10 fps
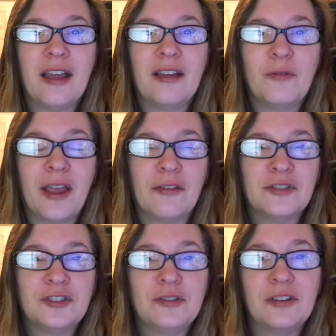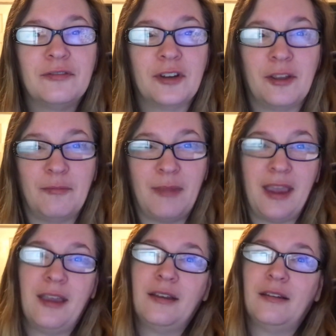we have 2 different
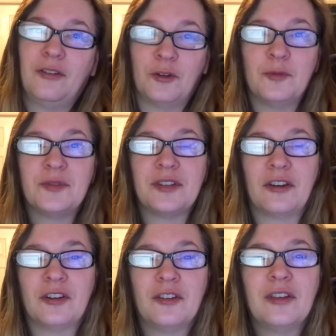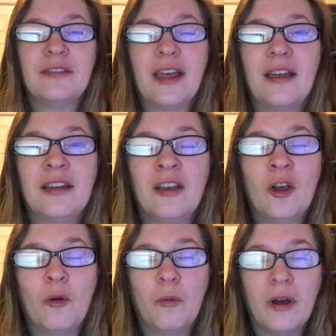main groups that are doing that.
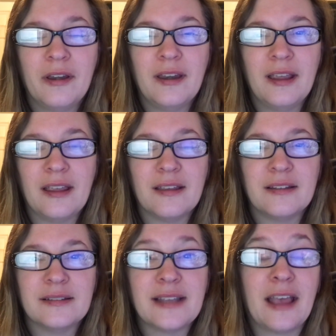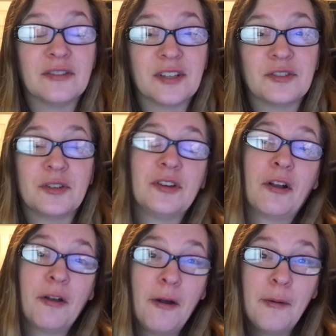One is
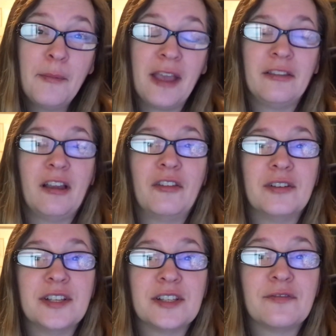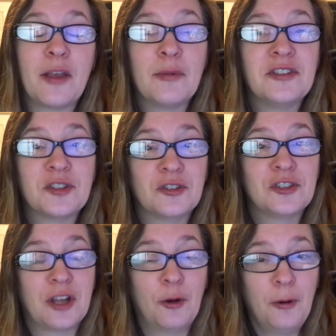Ancestry.com and the other is
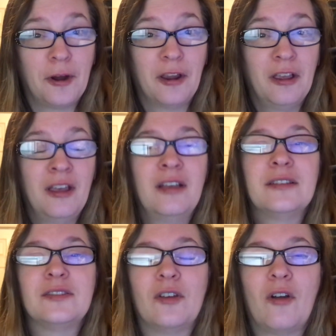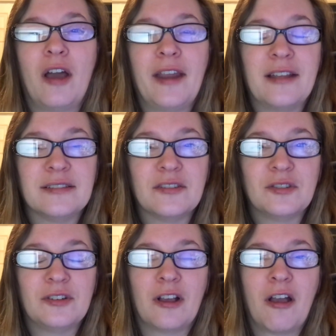FamilySearch.org. So on
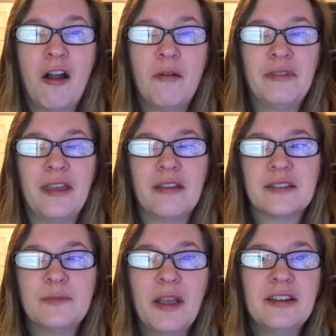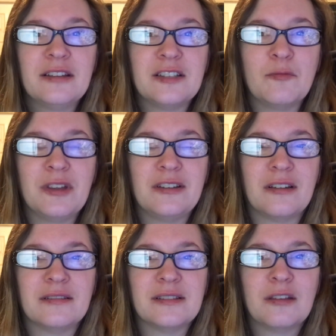Ancestry.com, they expect it to be
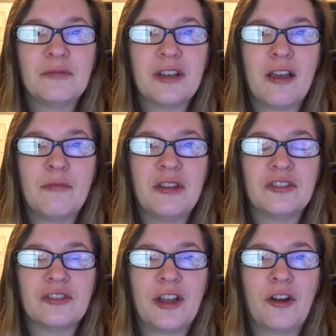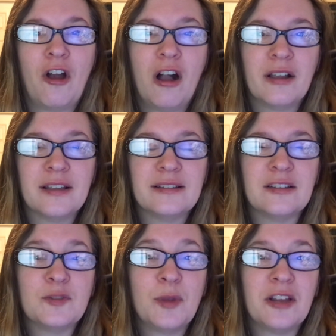done sometime in July or August.
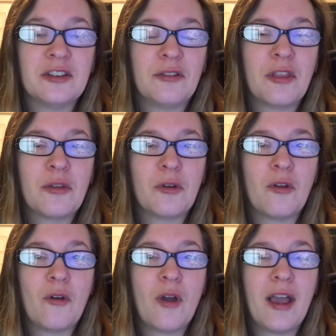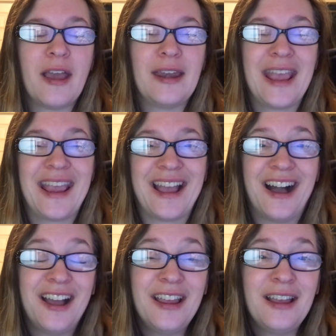It's being done through an
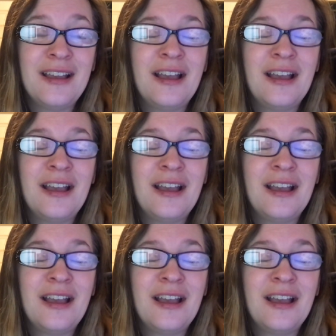AI.